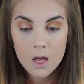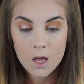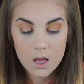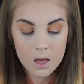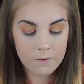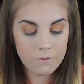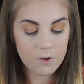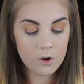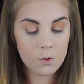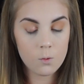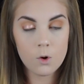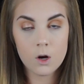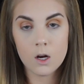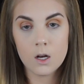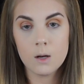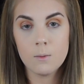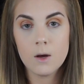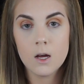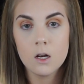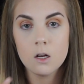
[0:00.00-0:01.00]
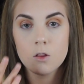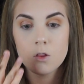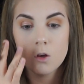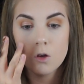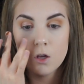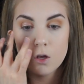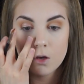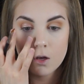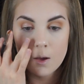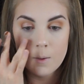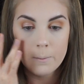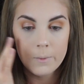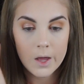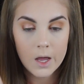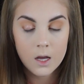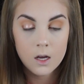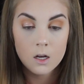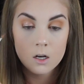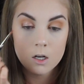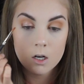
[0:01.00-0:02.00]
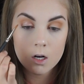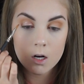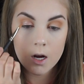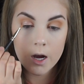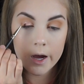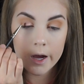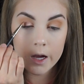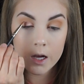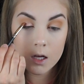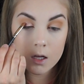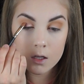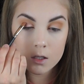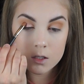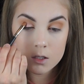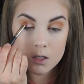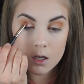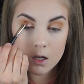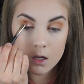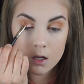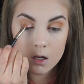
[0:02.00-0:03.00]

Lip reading: If you're worried about it though, you can bake under your eyes,